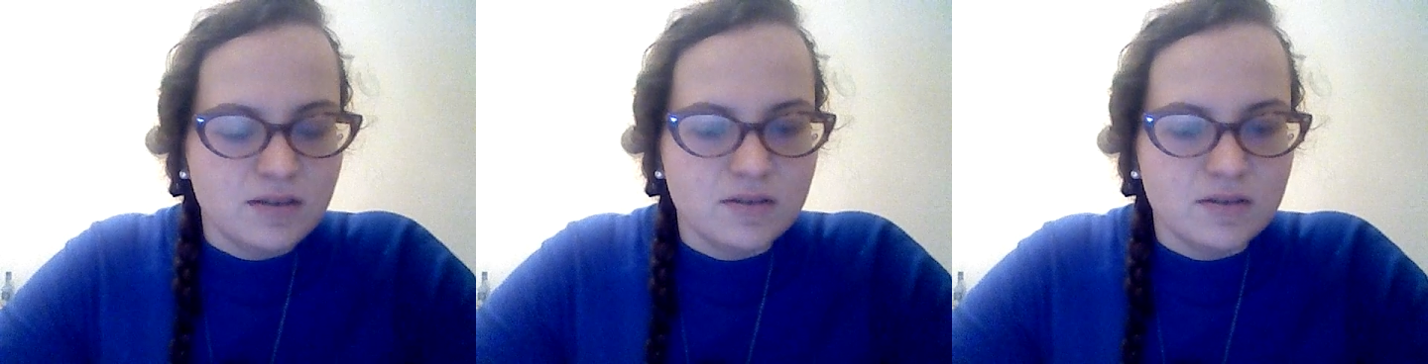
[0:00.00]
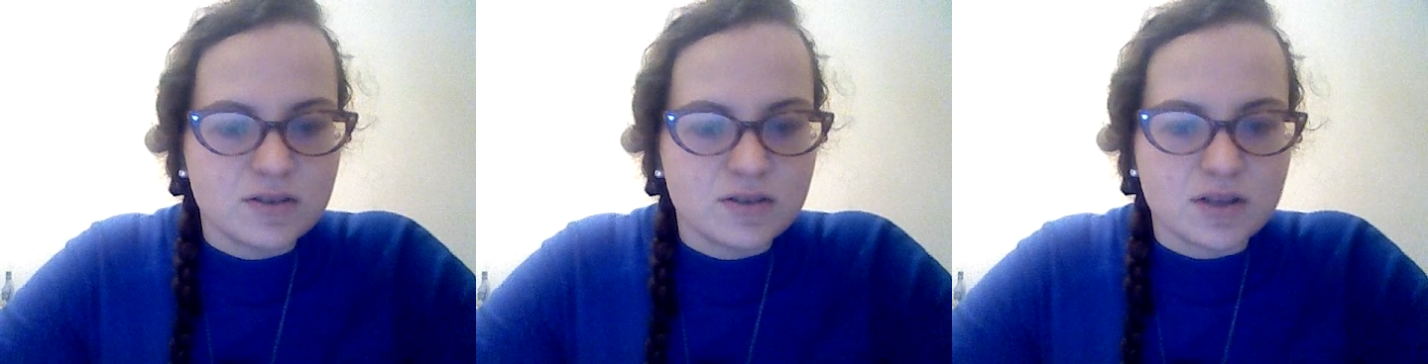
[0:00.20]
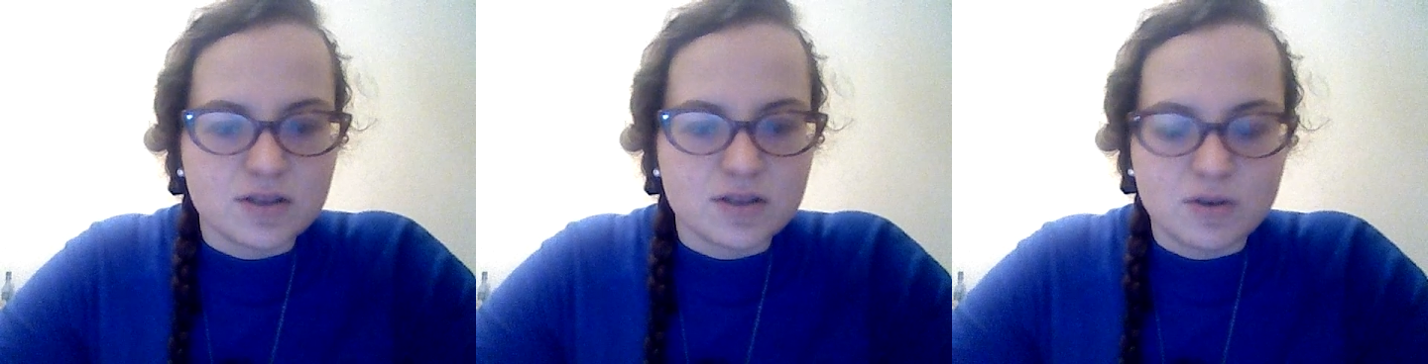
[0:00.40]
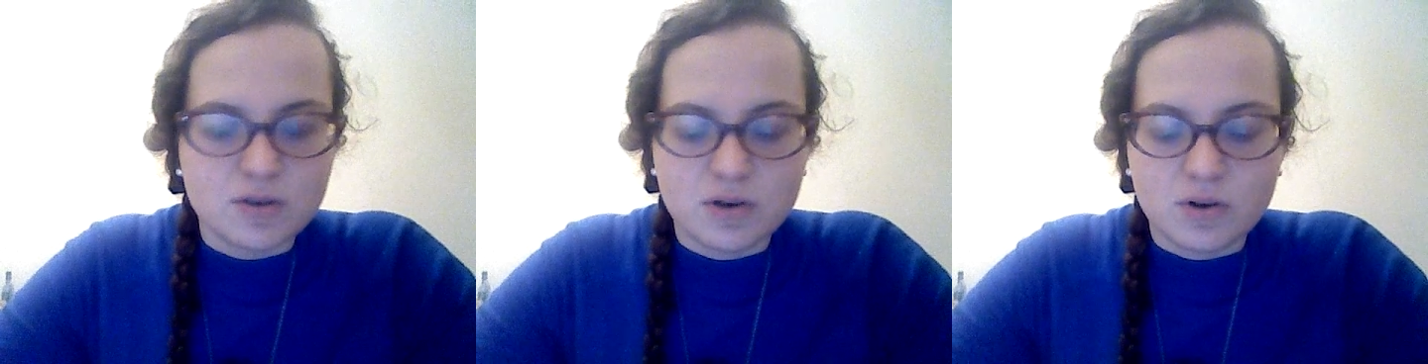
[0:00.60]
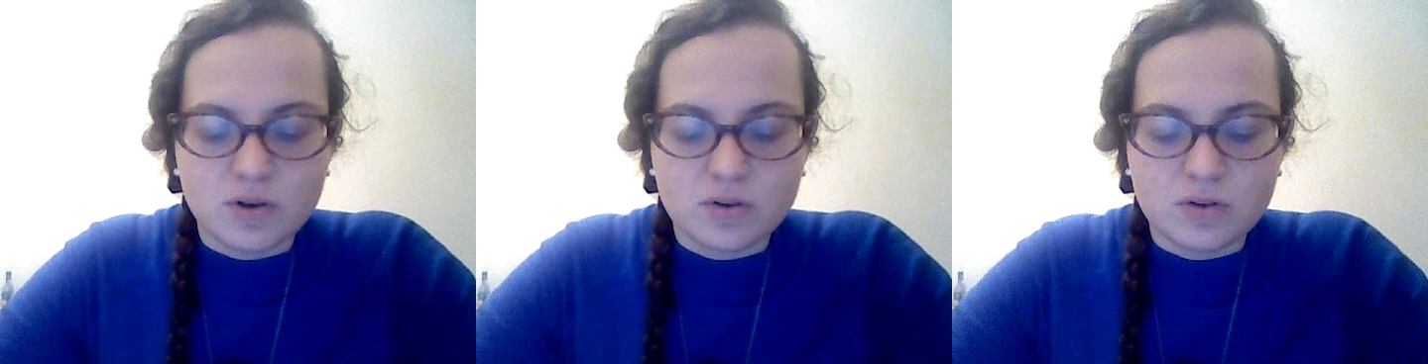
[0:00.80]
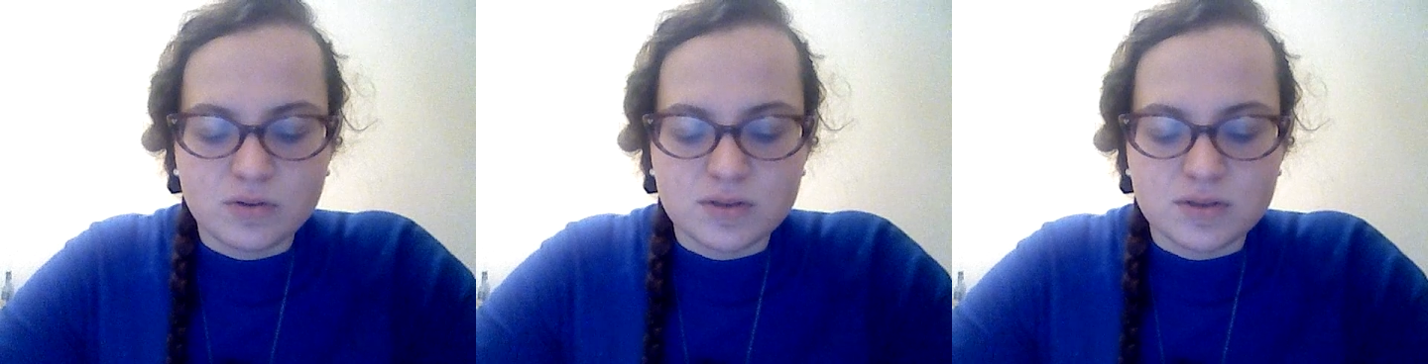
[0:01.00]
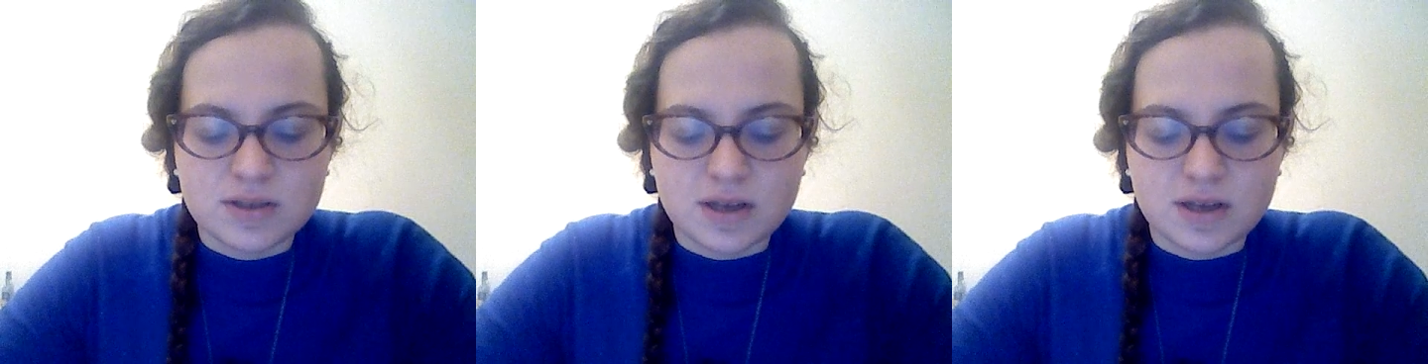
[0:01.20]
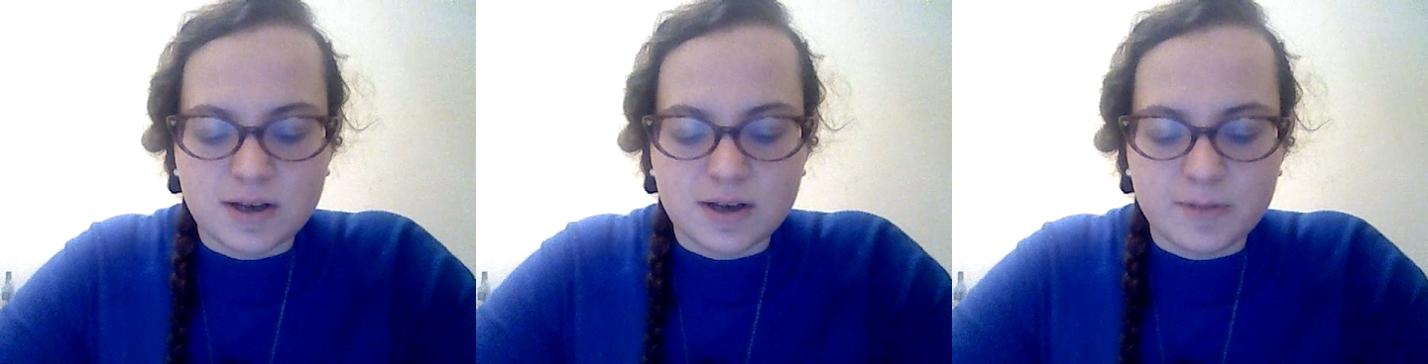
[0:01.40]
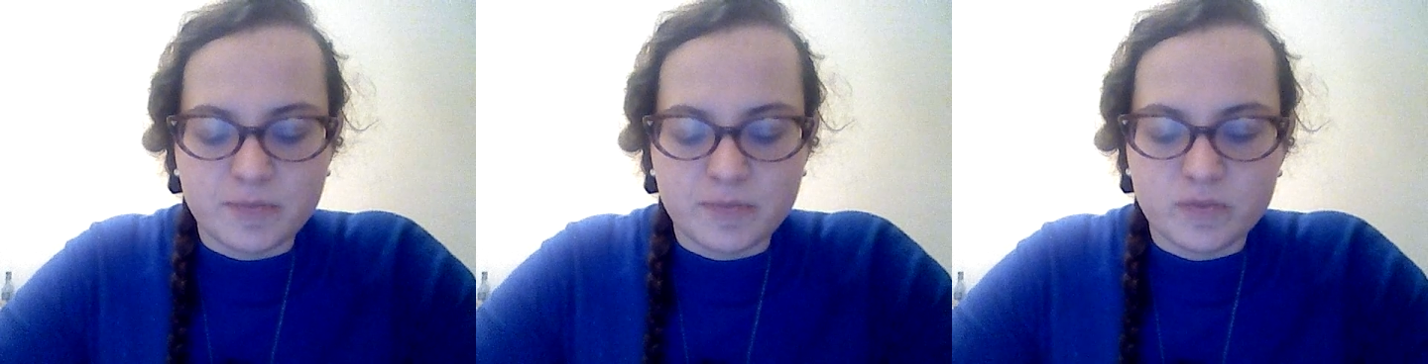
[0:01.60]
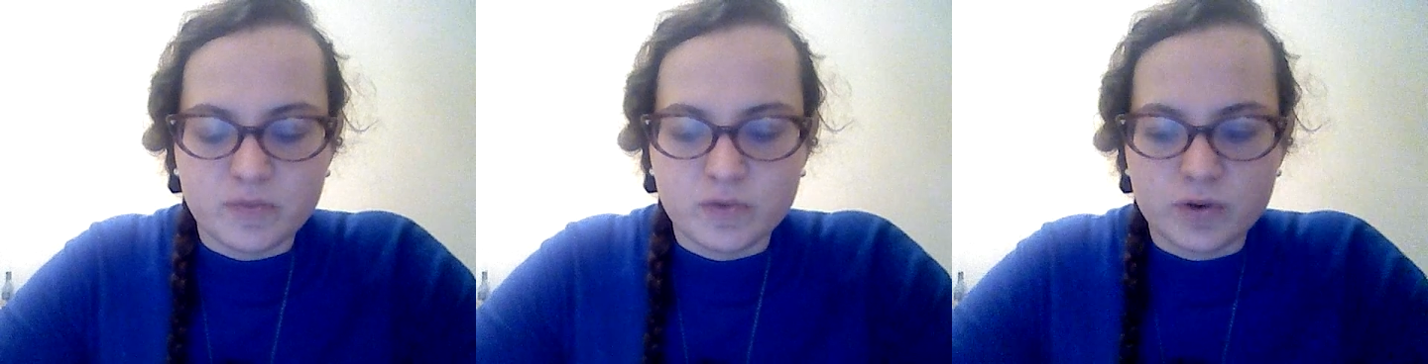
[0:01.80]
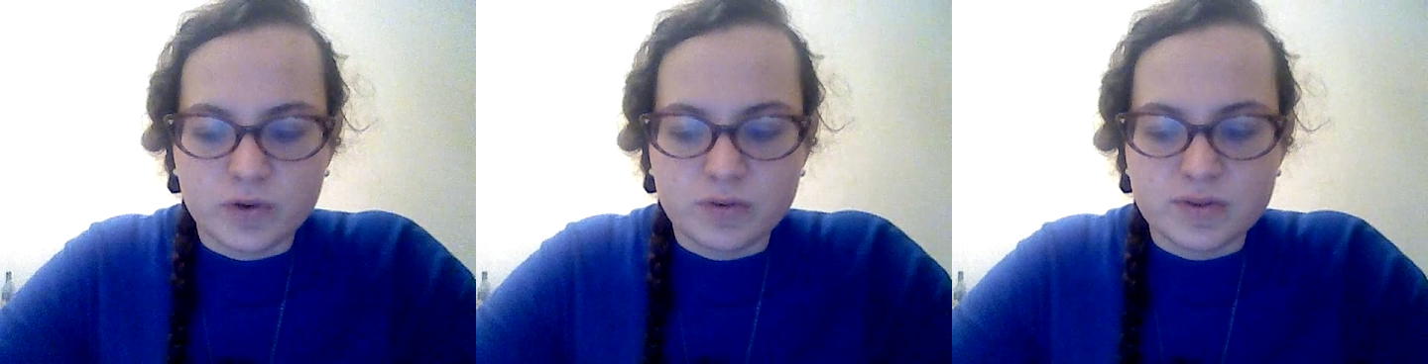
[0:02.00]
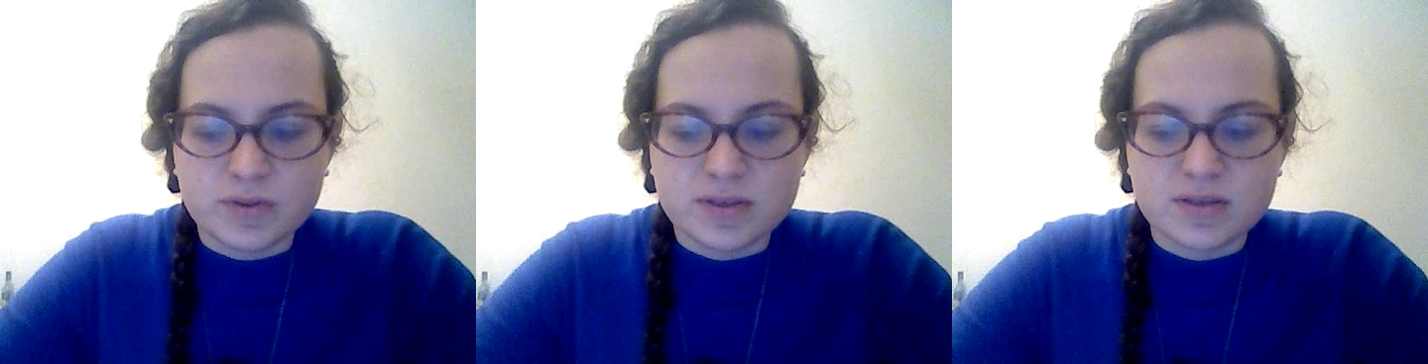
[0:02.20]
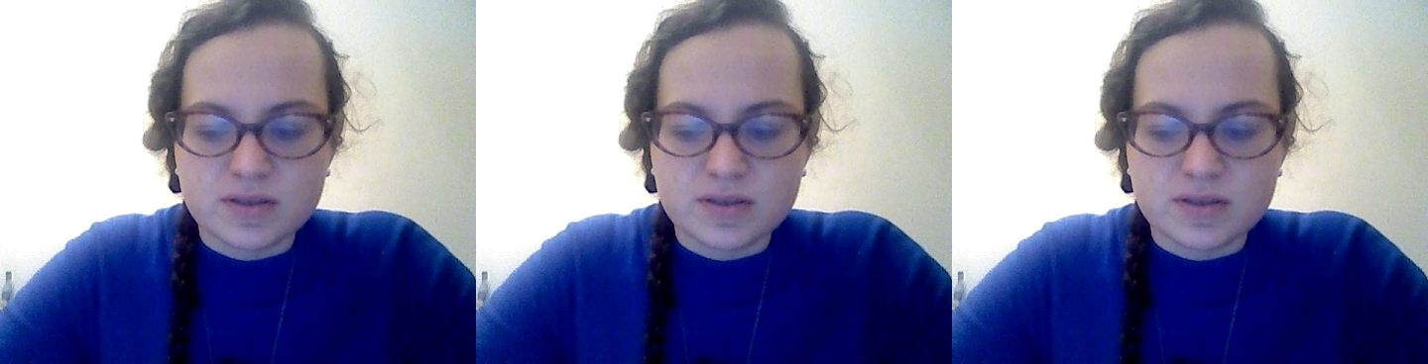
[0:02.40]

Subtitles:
There's also an old ruins